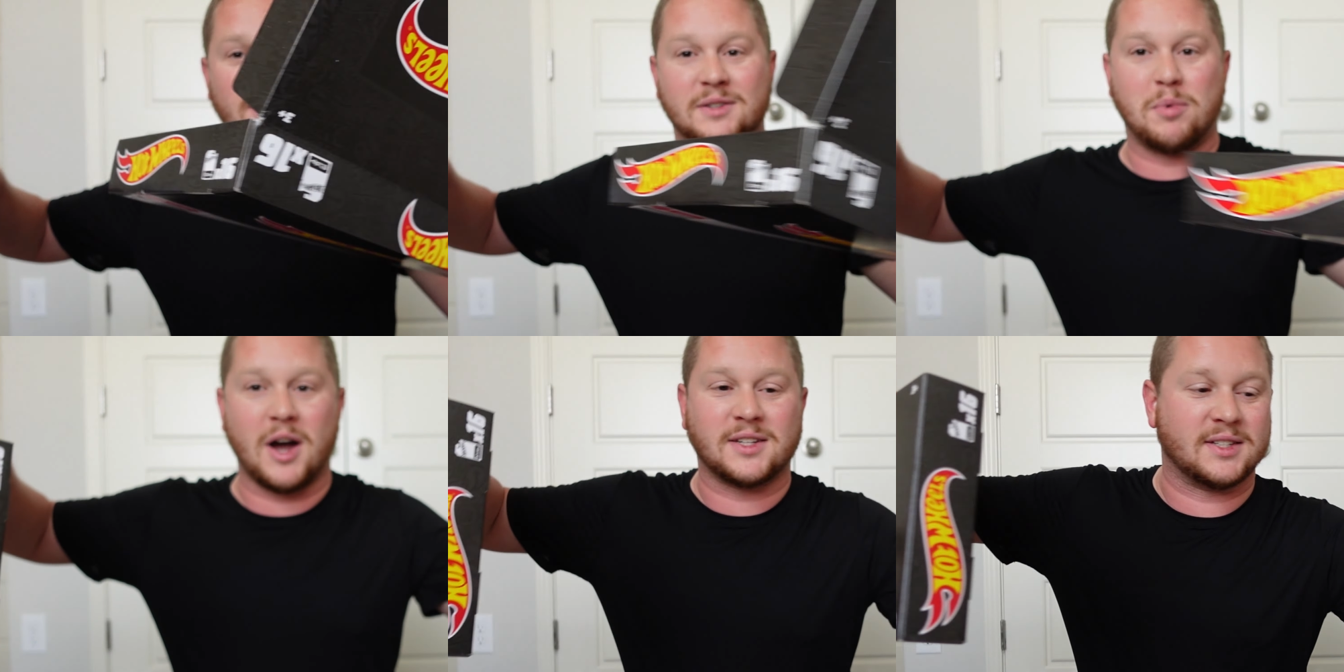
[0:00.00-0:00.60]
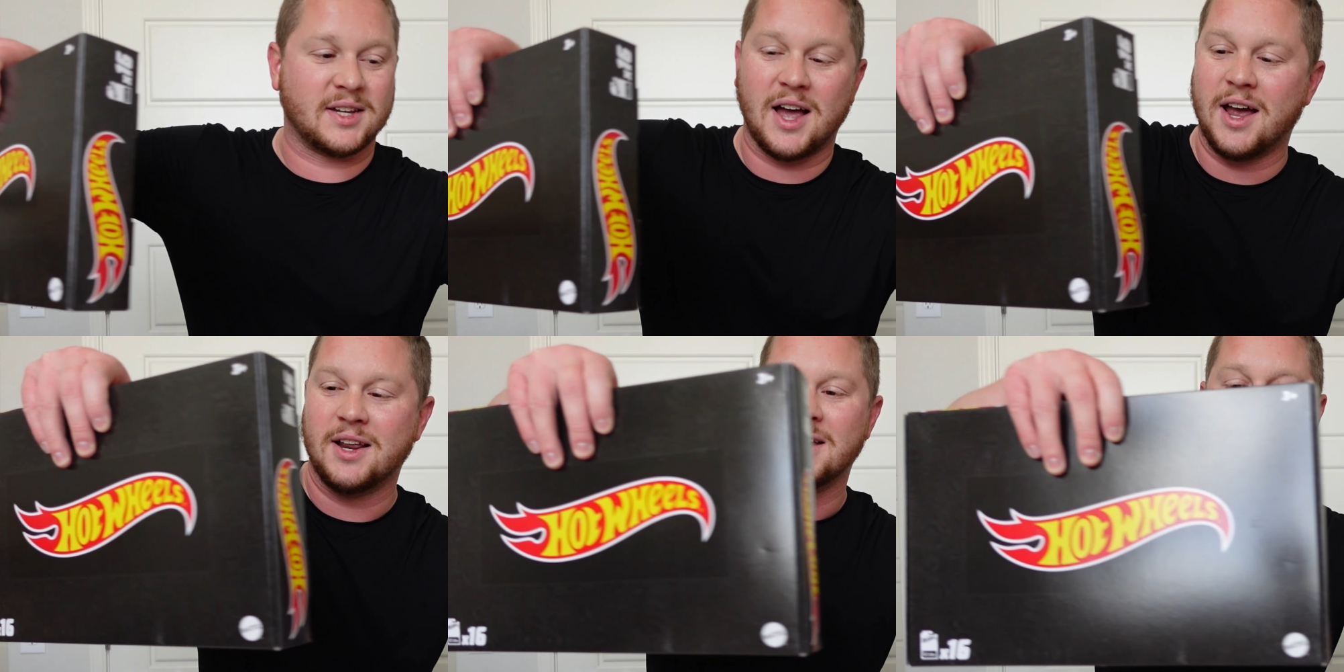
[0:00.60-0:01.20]
this box
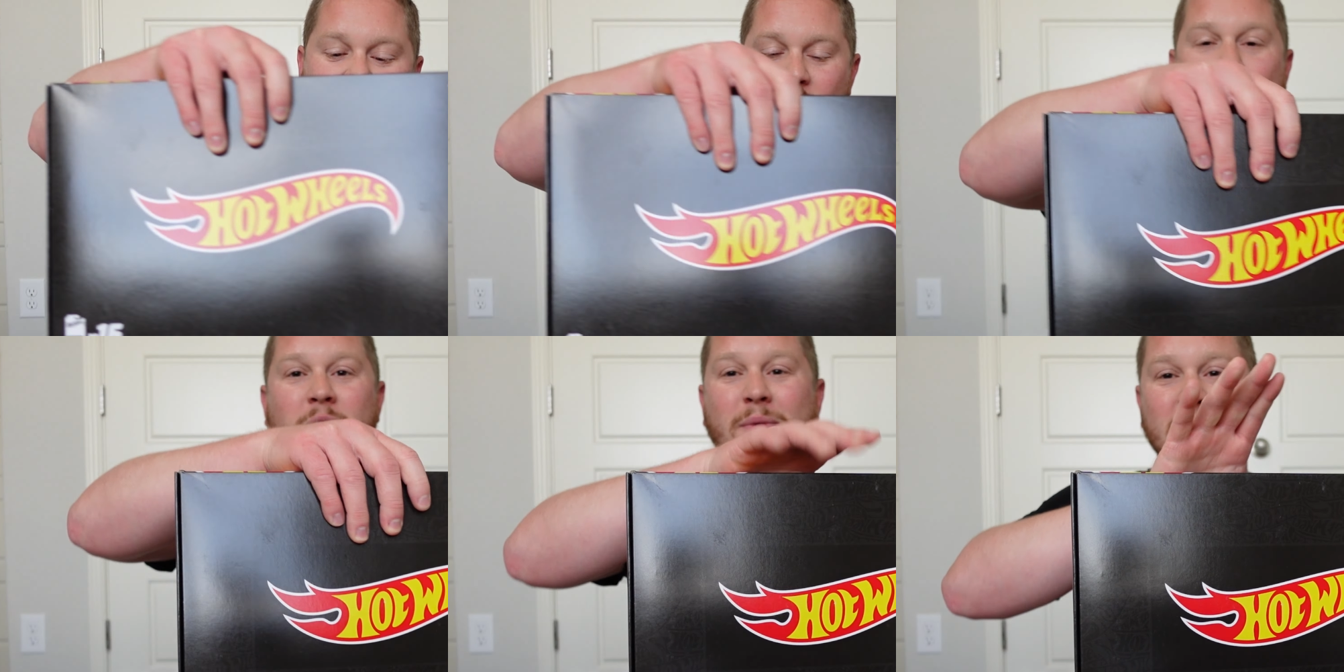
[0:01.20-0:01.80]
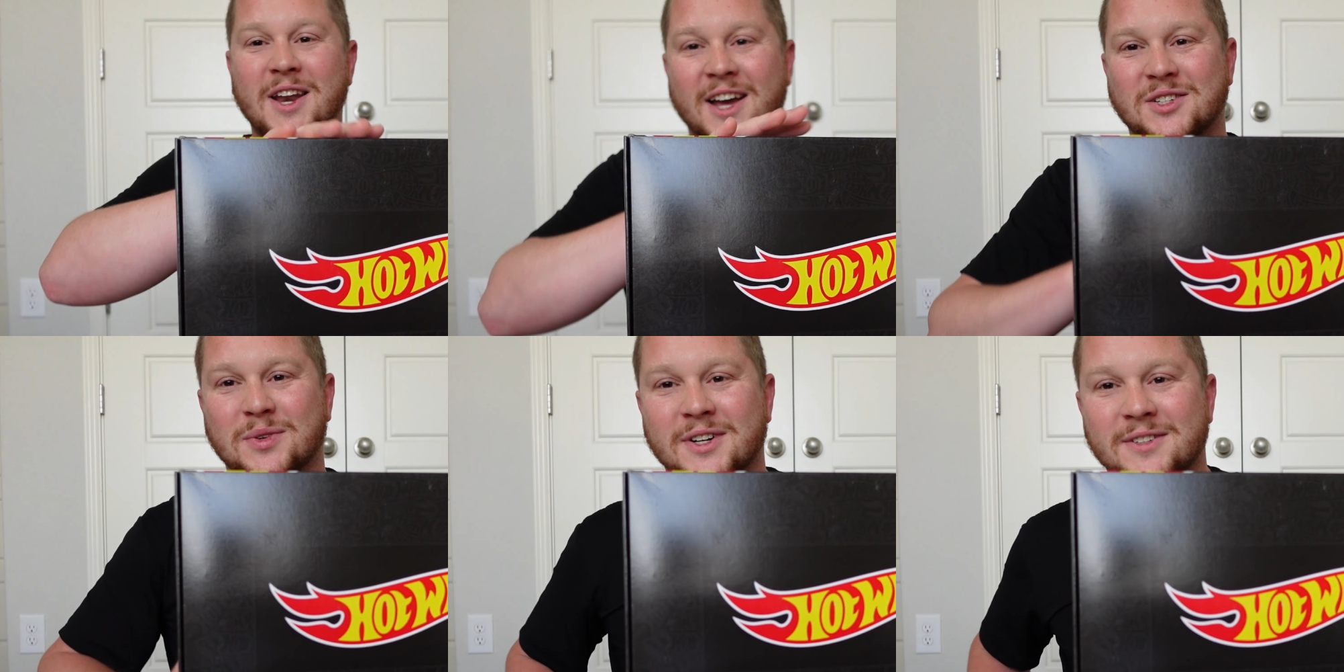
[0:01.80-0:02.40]
aside, and open up the
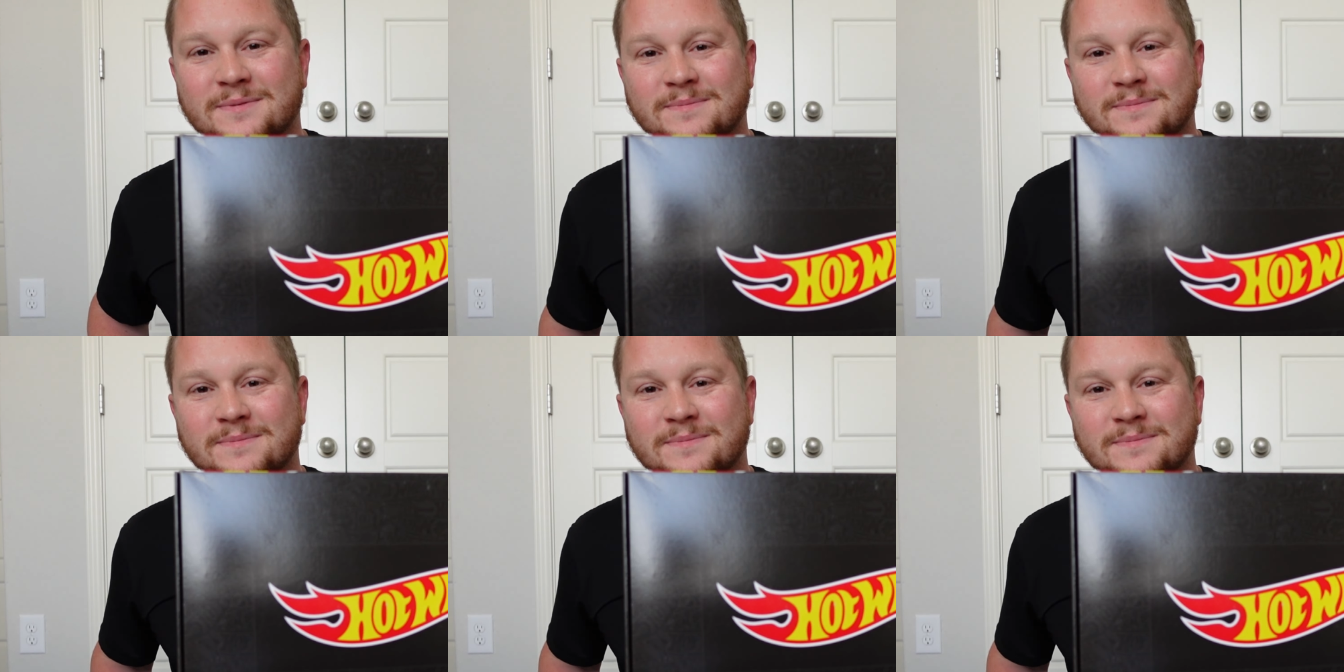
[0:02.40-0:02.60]
next one.